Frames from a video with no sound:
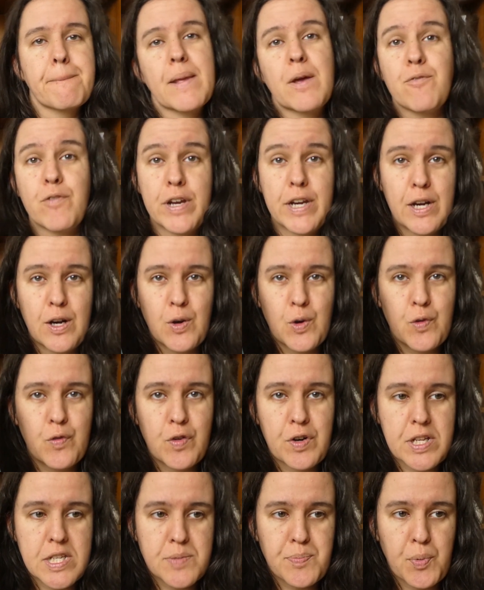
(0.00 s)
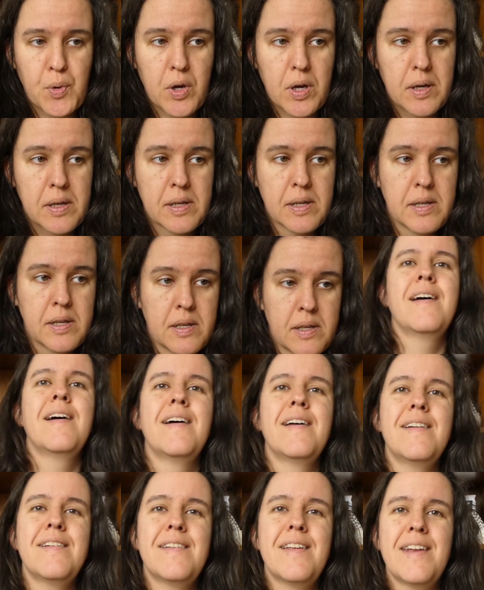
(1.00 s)
read along for this book.
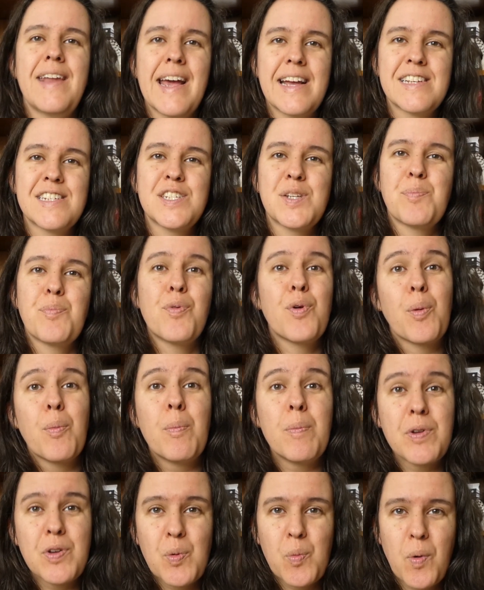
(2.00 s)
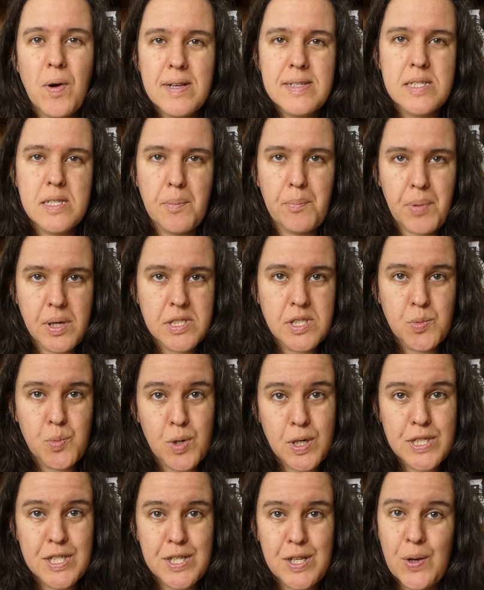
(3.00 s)
The next prompt was
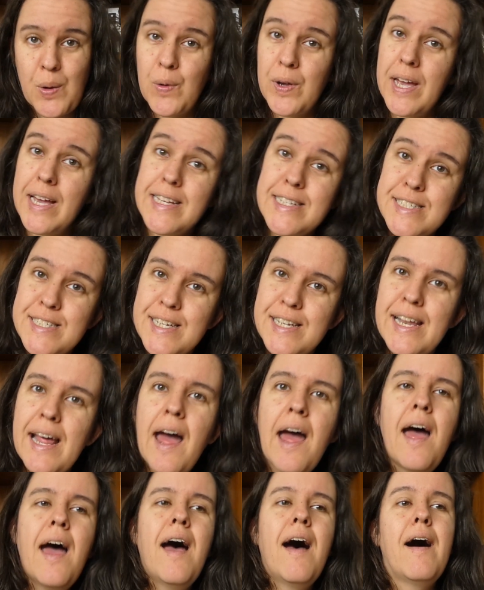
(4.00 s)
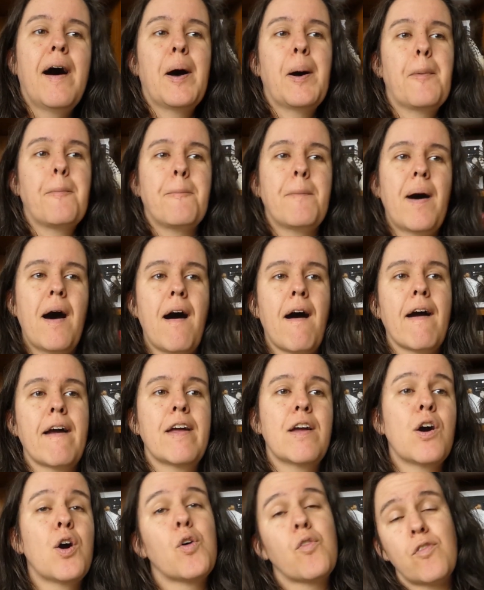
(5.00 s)
buzzwords location.
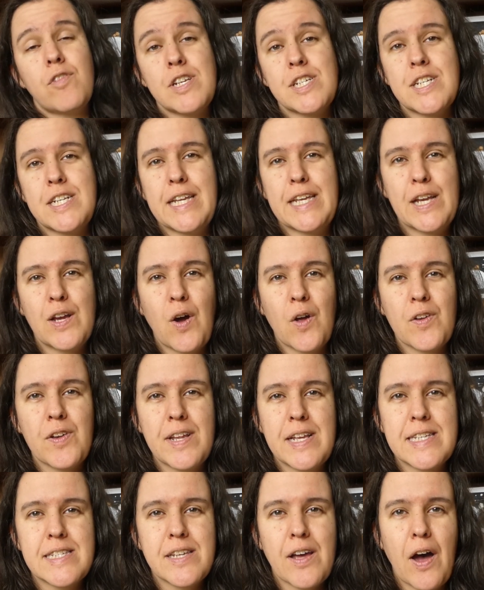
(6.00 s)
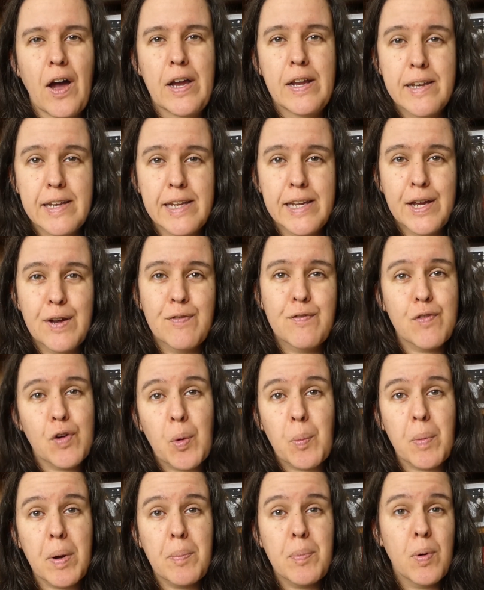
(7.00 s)
I obviously got this idea
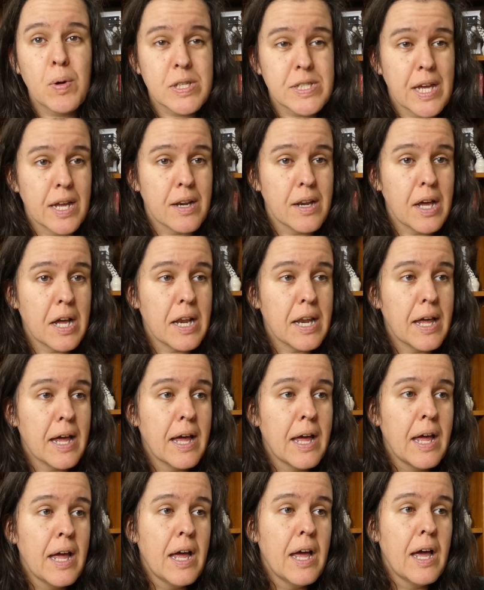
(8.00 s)
from Books and Lala,